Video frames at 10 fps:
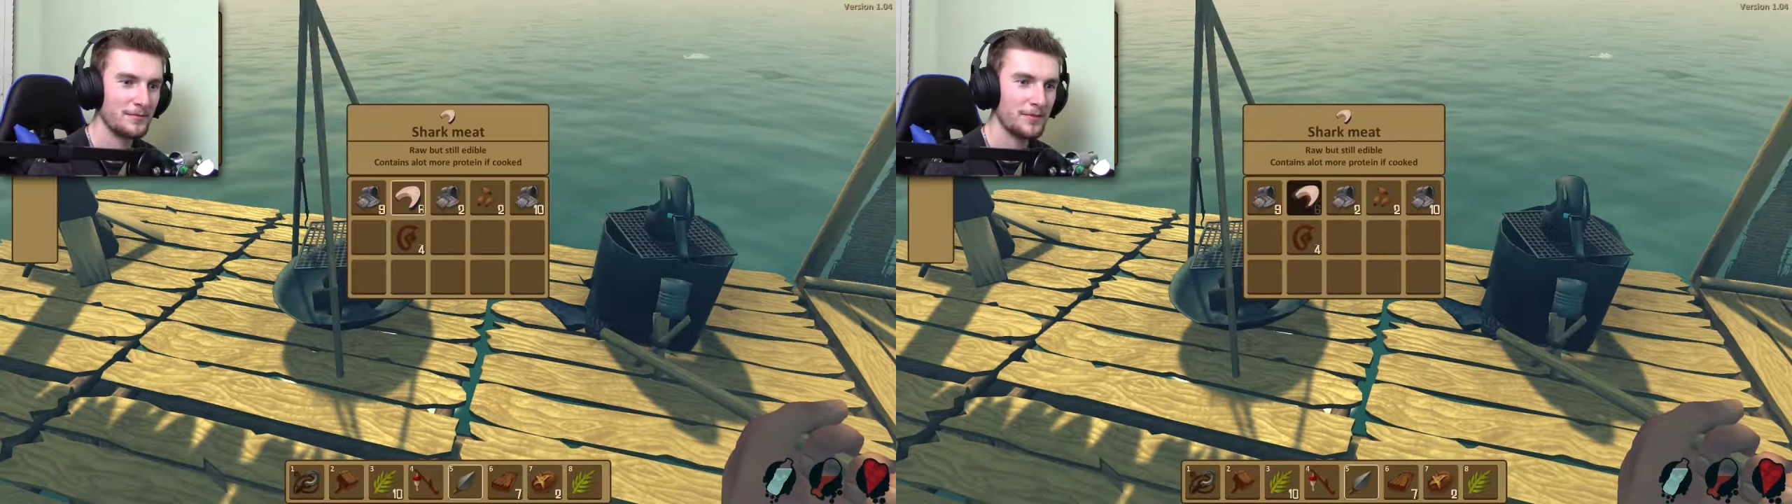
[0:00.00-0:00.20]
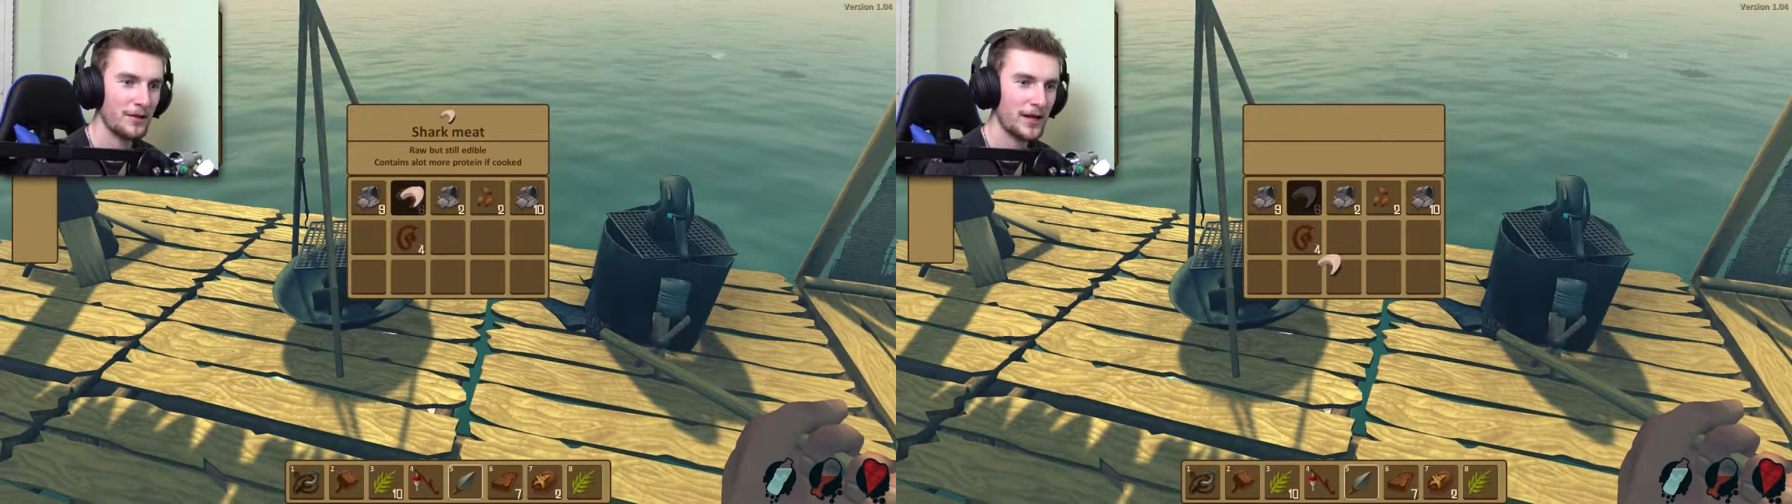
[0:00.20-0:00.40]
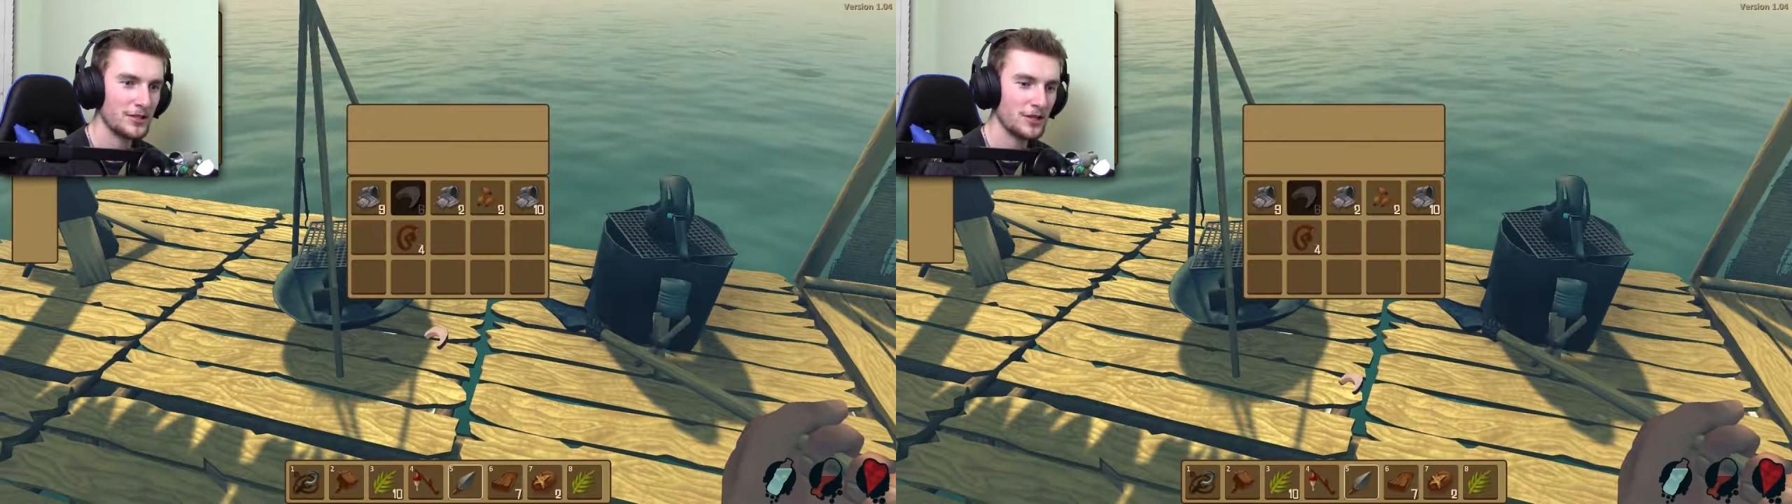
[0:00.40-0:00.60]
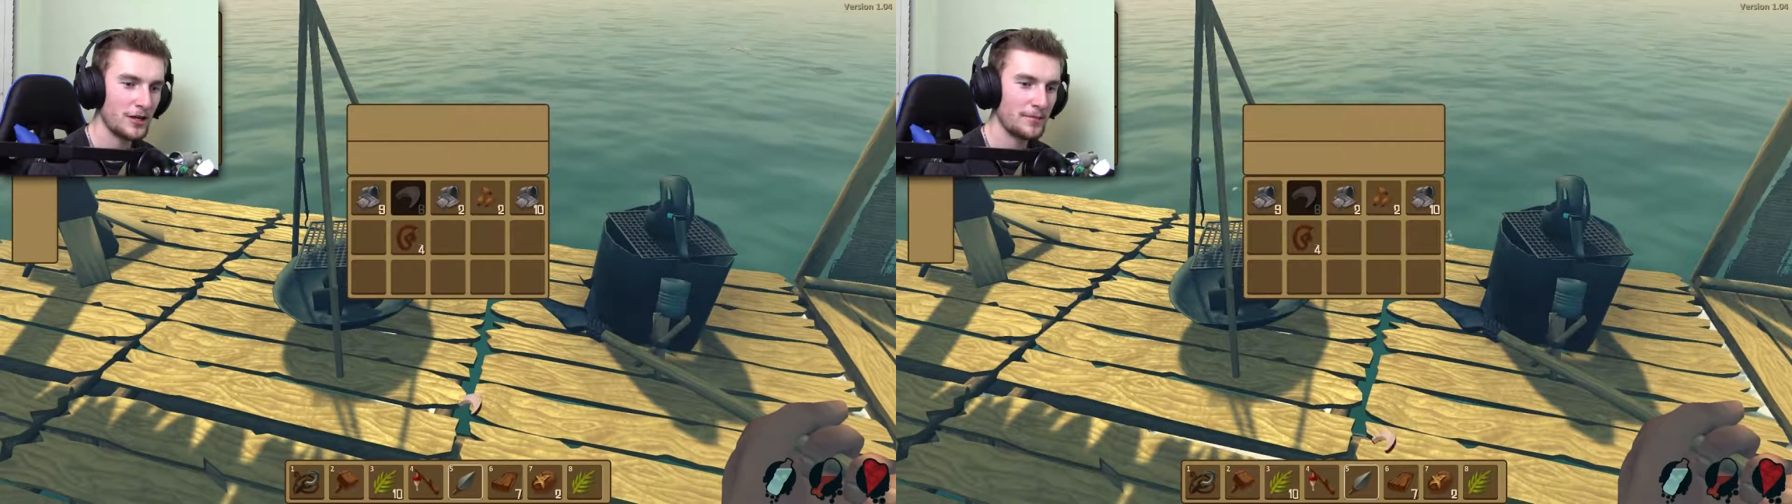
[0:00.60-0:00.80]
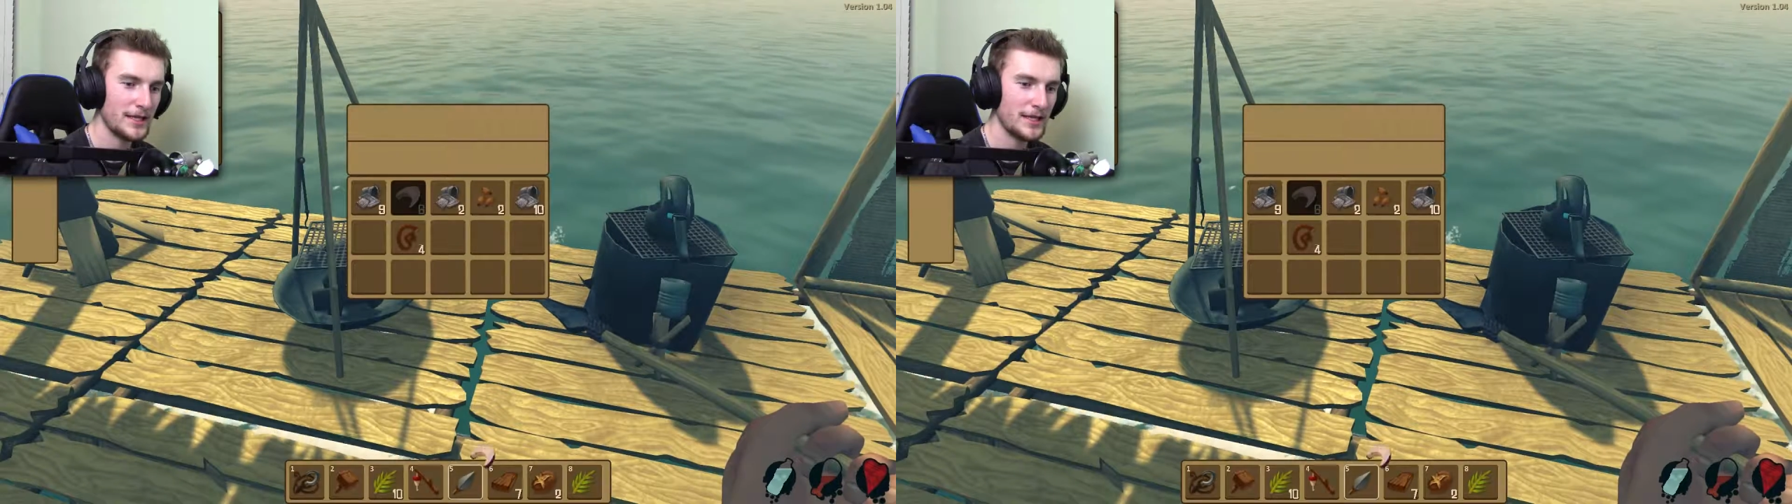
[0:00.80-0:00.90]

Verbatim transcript: But I got shark